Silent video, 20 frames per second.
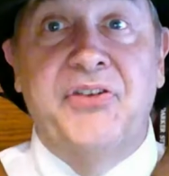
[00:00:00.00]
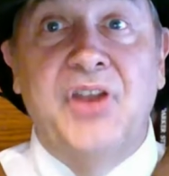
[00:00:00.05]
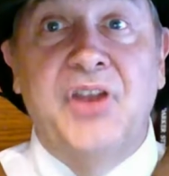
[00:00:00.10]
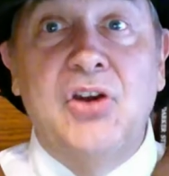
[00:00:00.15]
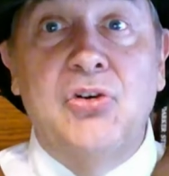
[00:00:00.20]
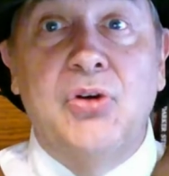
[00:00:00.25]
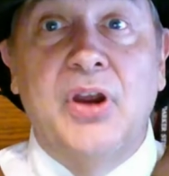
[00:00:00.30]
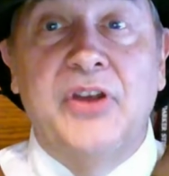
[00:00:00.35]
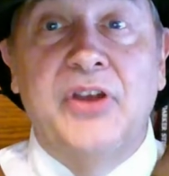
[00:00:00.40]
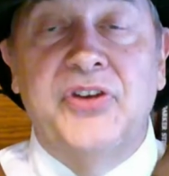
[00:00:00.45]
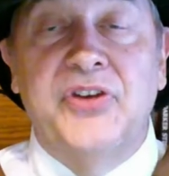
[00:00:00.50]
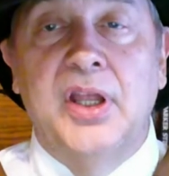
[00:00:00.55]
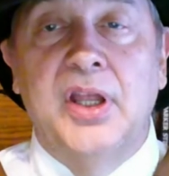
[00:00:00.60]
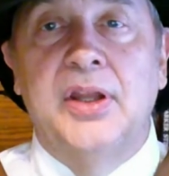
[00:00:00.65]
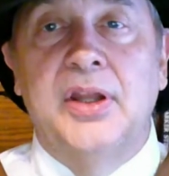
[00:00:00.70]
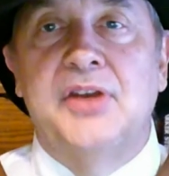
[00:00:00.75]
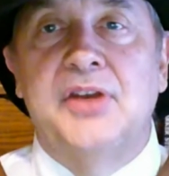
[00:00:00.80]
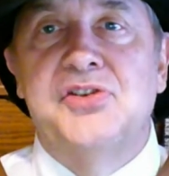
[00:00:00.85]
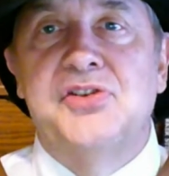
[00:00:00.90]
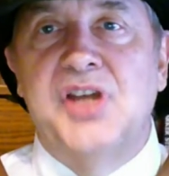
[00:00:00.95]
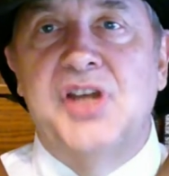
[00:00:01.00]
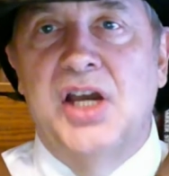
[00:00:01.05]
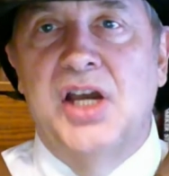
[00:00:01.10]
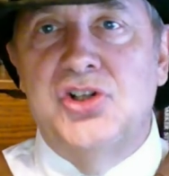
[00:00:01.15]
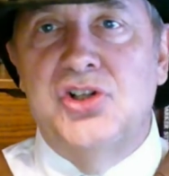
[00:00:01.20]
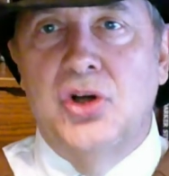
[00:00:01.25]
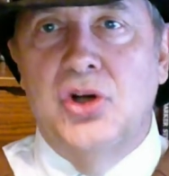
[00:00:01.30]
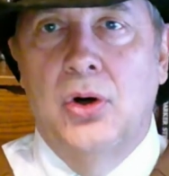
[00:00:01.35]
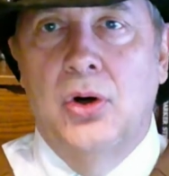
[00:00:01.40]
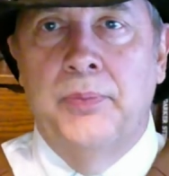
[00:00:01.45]
interesting that
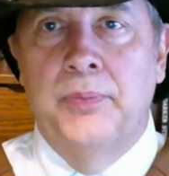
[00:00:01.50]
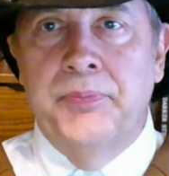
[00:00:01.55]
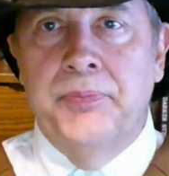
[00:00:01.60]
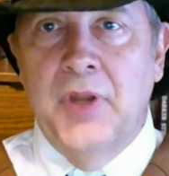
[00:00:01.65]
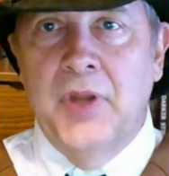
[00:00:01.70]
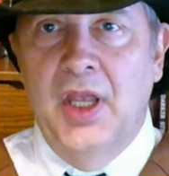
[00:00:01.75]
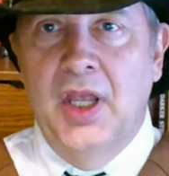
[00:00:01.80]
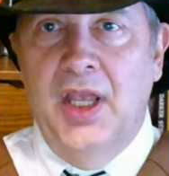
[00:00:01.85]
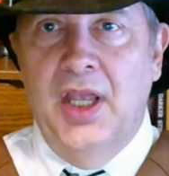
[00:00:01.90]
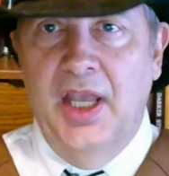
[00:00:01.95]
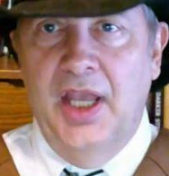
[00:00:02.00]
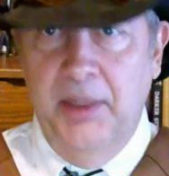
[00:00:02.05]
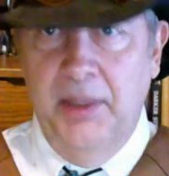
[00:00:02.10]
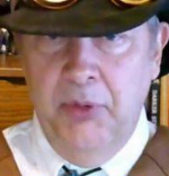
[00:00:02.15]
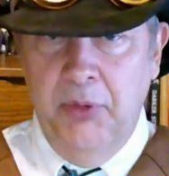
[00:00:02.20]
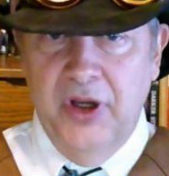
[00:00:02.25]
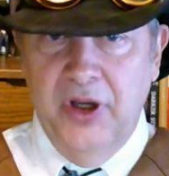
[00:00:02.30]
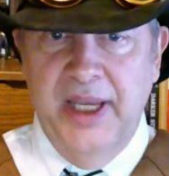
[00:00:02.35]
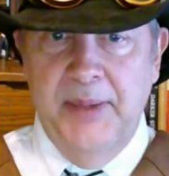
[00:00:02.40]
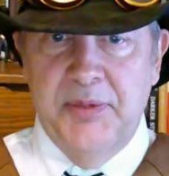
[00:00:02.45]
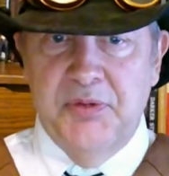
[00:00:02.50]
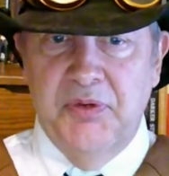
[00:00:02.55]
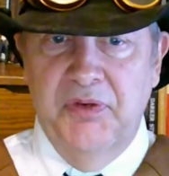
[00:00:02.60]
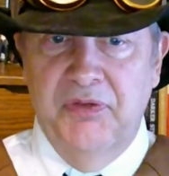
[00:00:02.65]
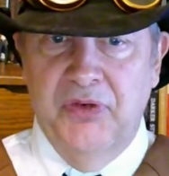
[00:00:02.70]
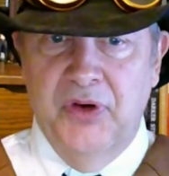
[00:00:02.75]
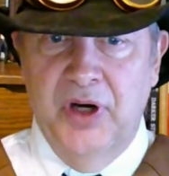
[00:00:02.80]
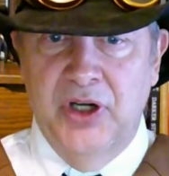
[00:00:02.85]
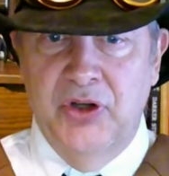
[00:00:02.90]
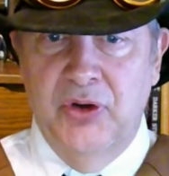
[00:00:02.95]
Sancho, in the book, keeps
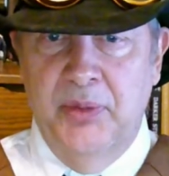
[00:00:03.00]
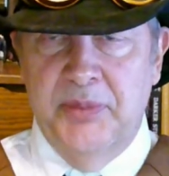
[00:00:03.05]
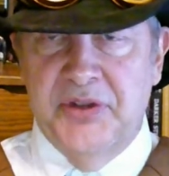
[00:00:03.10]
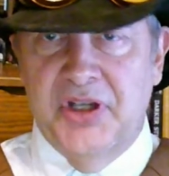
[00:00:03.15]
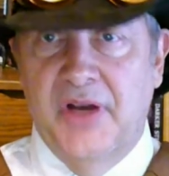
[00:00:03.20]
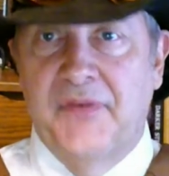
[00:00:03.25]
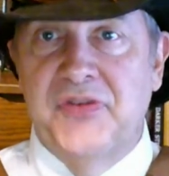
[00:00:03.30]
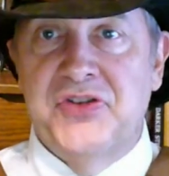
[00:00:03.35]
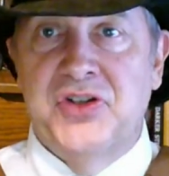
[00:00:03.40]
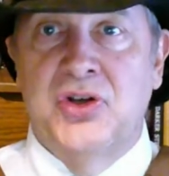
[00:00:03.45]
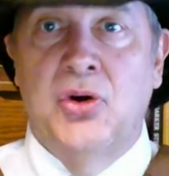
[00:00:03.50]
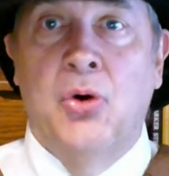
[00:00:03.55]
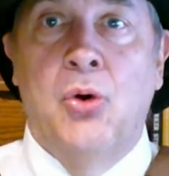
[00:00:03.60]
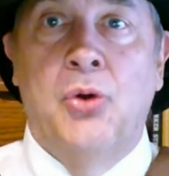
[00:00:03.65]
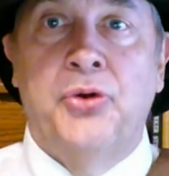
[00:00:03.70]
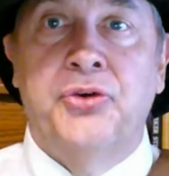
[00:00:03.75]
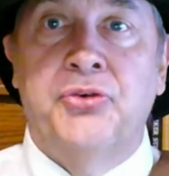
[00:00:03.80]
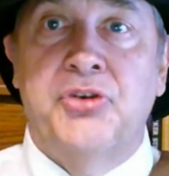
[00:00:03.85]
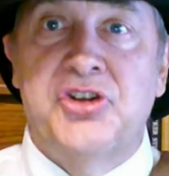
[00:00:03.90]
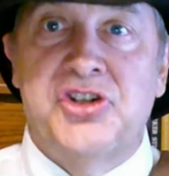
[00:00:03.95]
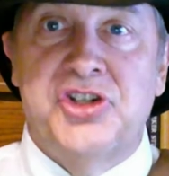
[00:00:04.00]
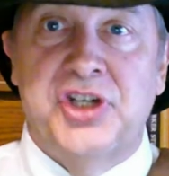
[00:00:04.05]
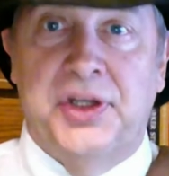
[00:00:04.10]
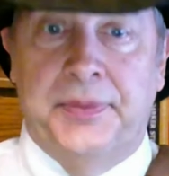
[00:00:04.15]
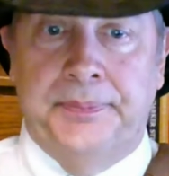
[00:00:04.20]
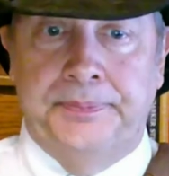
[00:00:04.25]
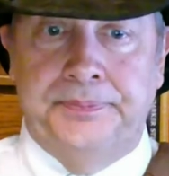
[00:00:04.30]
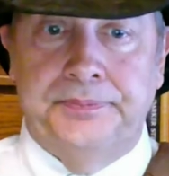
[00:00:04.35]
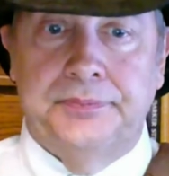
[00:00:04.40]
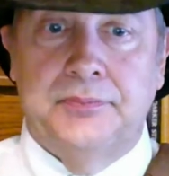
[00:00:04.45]
referring to himself as an old Christian,
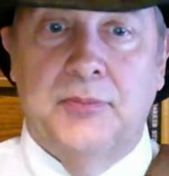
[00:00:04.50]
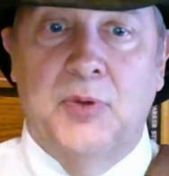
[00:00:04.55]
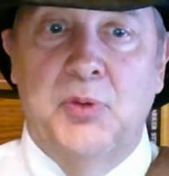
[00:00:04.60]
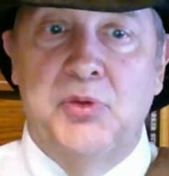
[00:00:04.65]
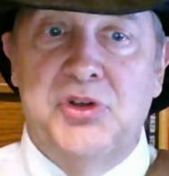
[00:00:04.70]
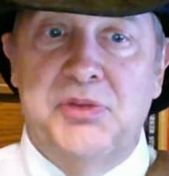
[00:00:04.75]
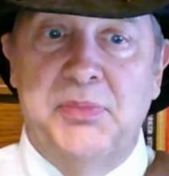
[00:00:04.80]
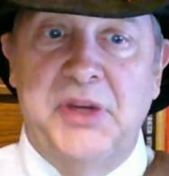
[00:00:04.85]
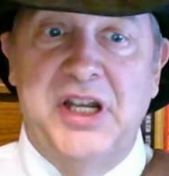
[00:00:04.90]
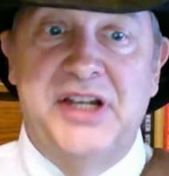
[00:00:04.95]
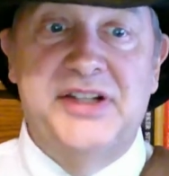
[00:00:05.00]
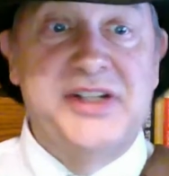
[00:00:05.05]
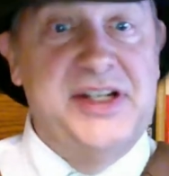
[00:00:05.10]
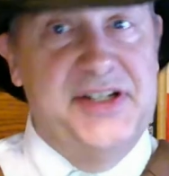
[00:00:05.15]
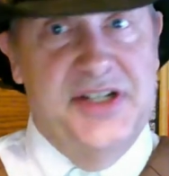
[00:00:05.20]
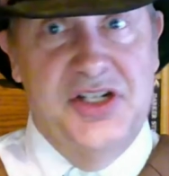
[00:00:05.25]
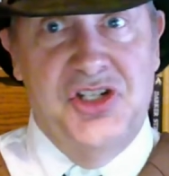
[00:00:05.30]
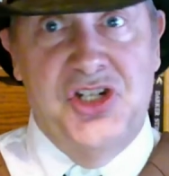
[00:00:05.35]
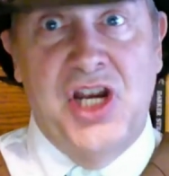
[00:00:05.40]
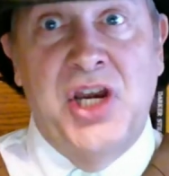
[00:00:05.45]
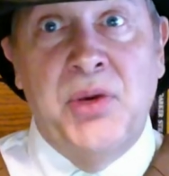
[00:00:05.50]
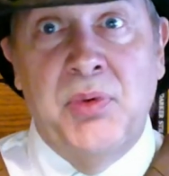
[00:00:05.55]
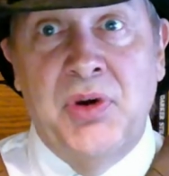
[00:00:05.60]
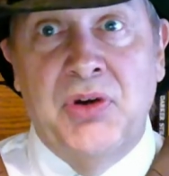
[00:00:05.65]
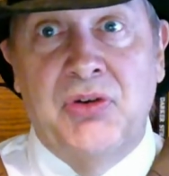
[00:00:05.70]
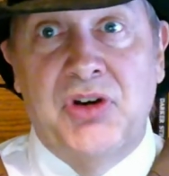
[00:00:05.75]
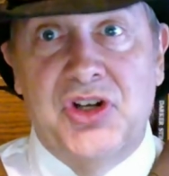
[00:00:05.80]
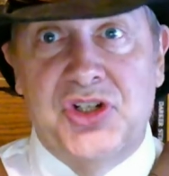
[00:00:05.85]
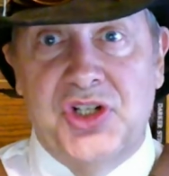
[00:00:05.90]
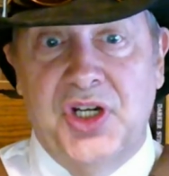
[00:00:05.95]
which means he's a
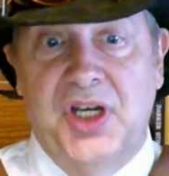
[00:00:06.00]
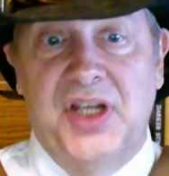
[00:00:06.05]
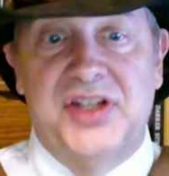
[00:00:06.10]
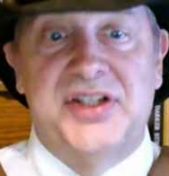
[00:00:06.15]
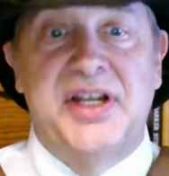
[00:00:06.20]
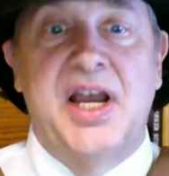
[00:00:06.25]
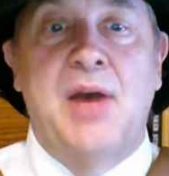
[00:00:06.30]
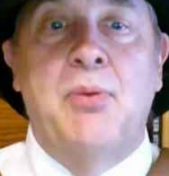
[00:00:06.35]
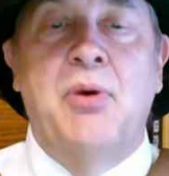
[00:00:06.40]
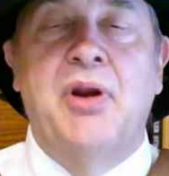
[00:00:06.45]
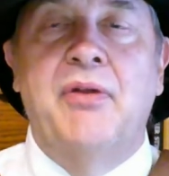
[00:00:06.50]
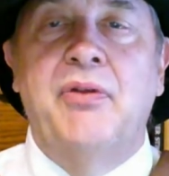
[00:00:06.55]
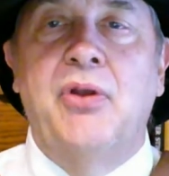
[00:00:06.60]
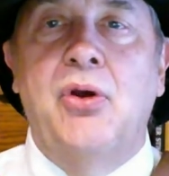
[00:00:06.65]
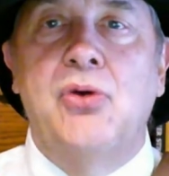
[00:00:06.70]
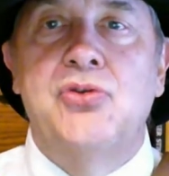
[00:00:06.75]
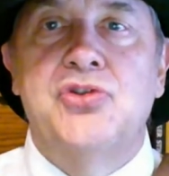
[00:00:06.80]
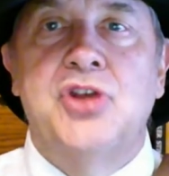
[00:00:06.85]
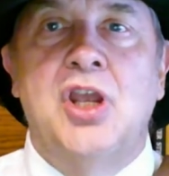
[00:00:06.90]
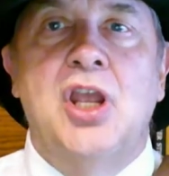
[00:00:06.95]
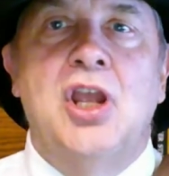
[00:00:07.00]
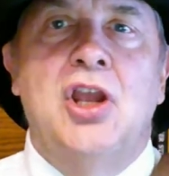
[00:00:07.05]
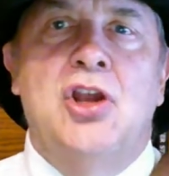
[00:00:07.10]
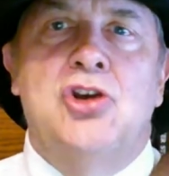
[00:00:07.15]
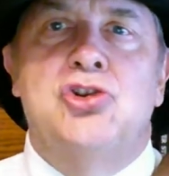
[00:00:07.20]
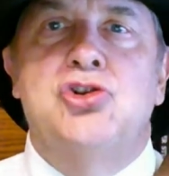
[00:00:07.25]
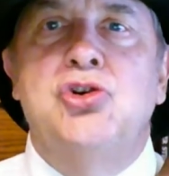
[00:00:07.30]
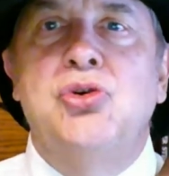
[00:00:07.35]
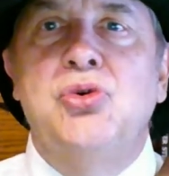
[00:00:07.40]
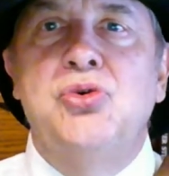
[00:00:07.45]
genuine Christian. He's not one of those
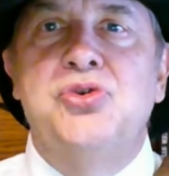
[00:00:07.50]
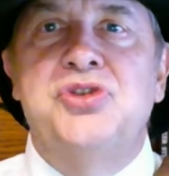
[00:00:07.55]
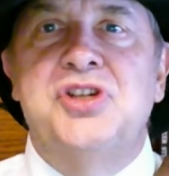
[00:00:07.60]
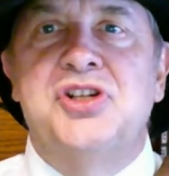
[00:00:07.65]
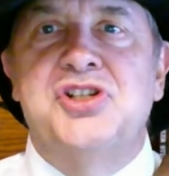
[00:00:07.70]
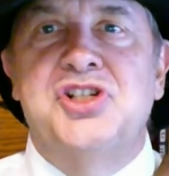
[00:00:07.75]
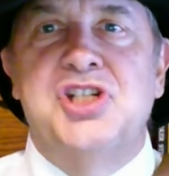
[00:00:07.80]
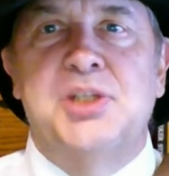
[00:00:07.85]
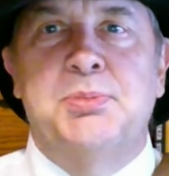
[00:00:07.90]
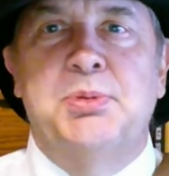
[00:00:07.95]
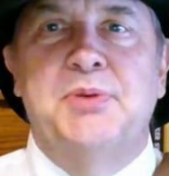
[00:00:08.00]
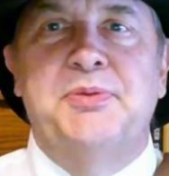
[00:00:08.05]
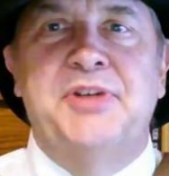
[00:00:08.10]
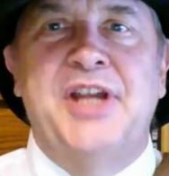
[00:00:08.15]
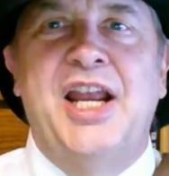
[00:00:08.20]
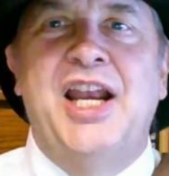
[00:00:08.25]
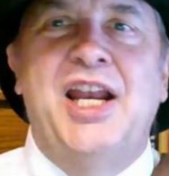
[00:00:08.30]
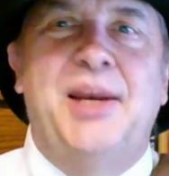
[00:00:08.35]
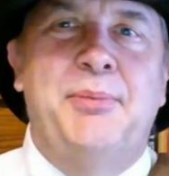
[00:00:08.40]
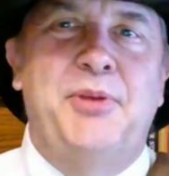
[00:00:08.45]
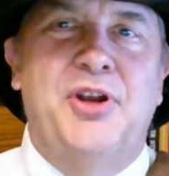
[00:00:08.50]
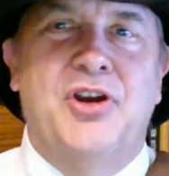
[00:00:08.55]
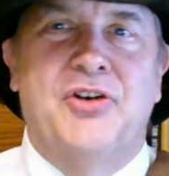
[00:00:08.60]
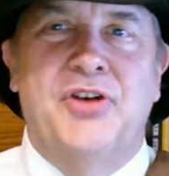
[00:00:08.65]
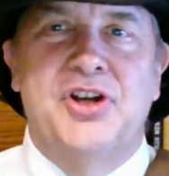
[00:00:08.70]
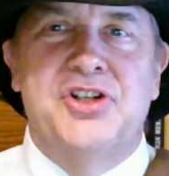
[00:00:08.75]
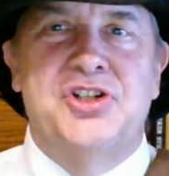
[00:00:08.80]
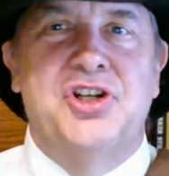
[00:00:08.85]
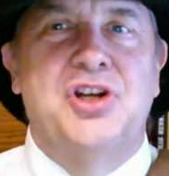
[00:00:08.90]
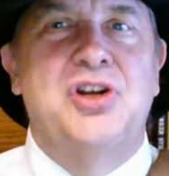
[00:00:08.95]
Jews that's just pretending to be a
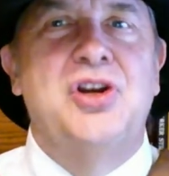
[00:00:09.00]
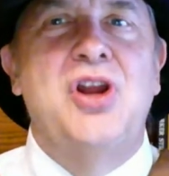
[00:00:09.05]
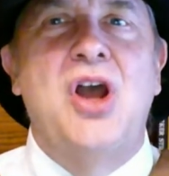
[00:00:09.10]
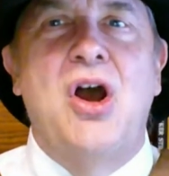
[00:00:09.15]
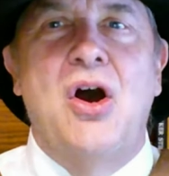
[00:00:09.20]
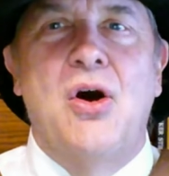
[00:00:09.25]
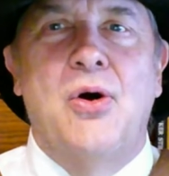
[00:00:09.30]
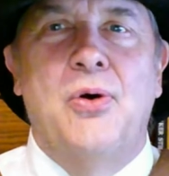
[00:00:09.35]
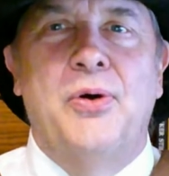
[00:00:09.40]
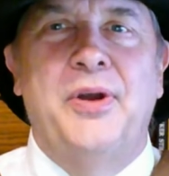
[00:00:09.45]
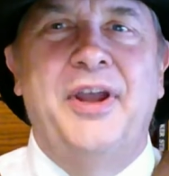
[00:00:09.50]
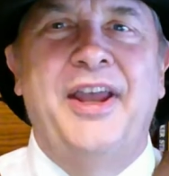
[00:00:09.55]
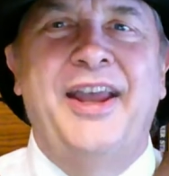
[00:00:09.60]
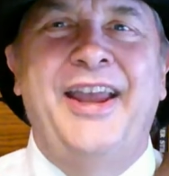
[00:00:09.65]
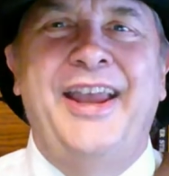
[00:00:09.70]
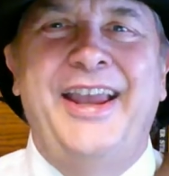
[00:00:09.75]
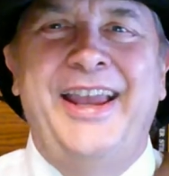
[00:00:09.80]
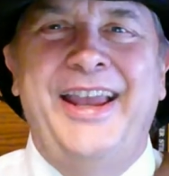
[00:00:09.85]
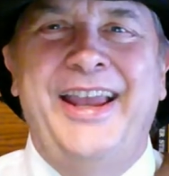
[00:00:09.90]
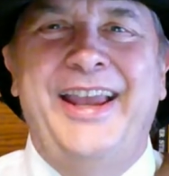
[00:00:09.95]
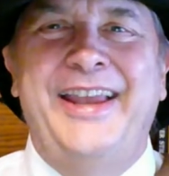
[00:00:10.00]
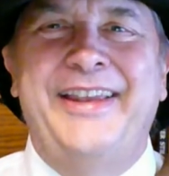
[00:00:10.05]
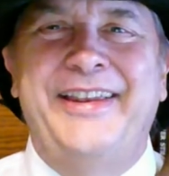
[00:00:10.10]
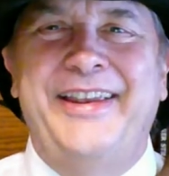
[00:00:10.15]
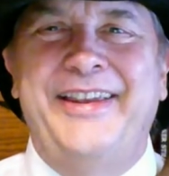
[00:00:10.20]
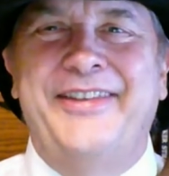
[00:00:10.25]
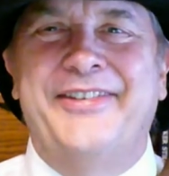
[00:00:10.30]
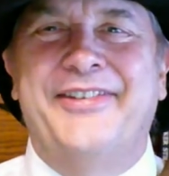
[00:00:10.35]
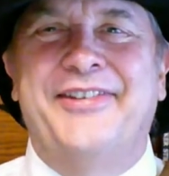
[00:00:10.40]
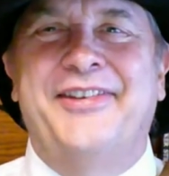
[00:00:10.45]
Christian. No,
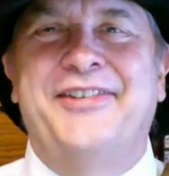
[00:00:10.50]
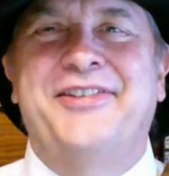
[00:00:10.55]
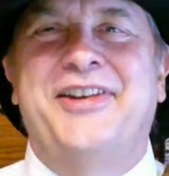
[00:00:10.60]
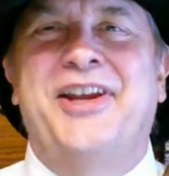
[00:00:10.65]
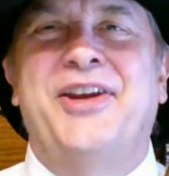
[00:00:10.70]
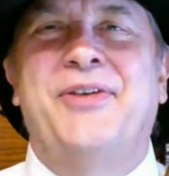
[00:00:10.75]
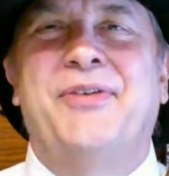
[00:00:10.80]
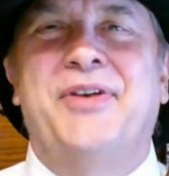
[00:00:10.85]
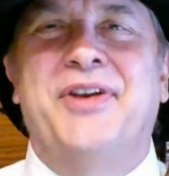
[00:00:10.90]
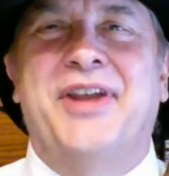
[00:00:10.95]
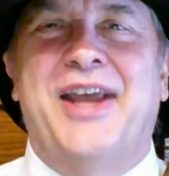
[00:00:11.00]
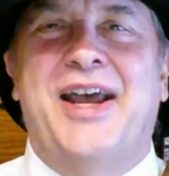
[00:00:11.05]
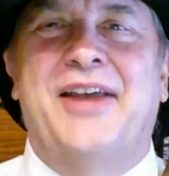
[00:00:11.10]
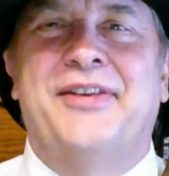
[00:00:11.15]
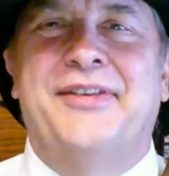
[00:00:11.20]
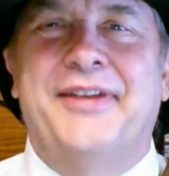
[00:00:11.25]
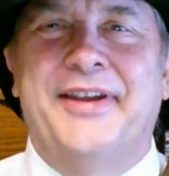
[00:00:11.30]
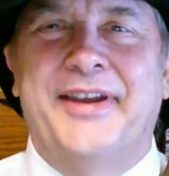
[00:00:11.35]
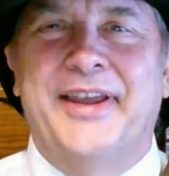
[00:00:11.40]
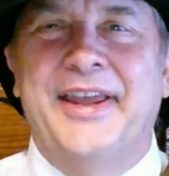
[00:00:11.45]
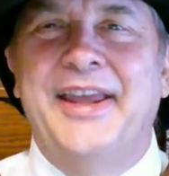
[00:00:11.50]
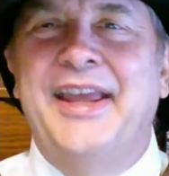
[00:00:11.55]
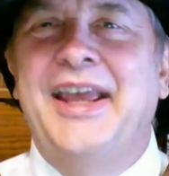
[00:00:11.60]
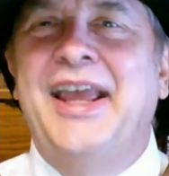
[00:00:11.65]
he's a genuine Catholic.